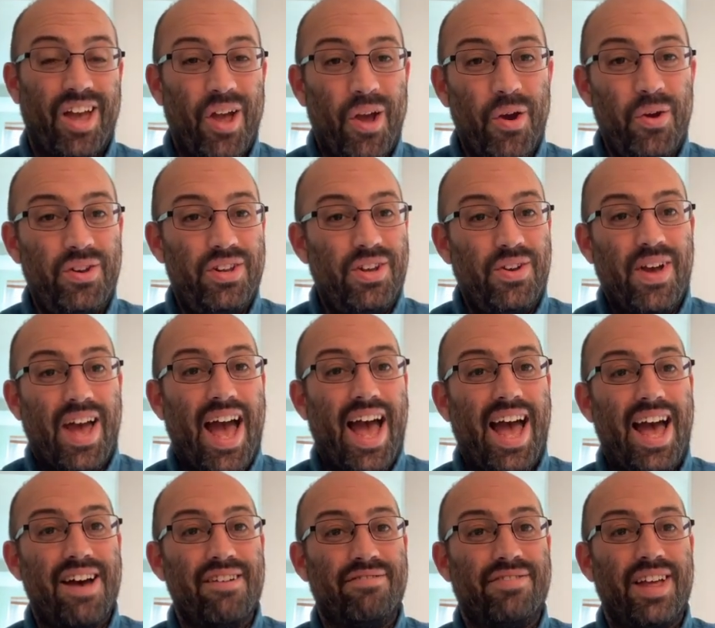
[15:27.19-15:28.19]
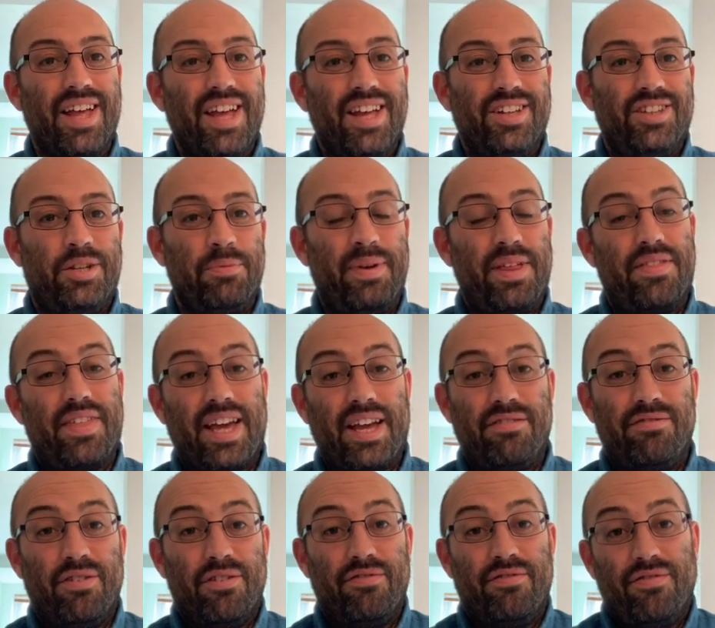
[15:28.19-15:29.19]
Who do you have to be
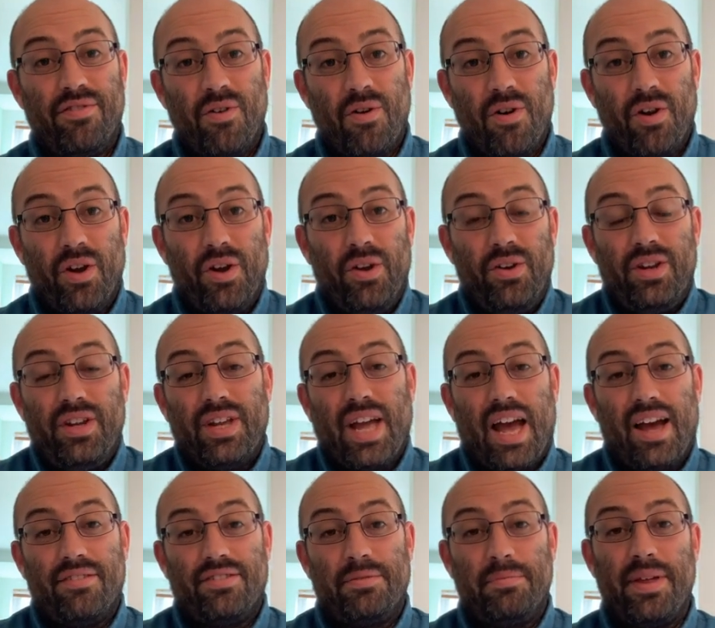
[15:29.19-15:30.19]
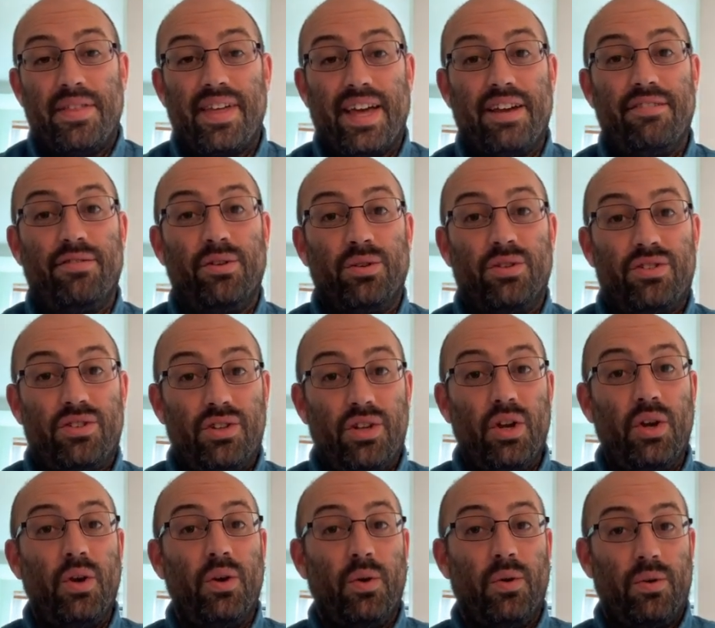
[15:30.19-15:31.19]
thankful for? Who do you have to be thankful
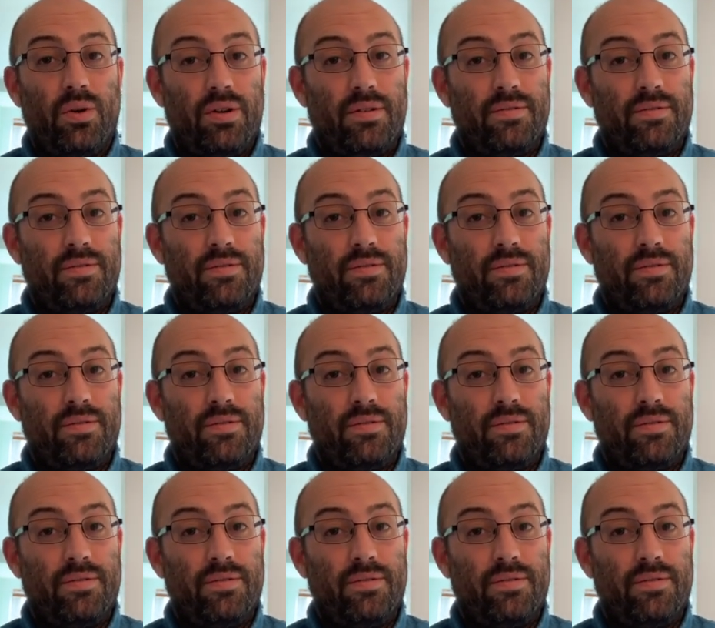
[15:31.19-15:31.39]
to?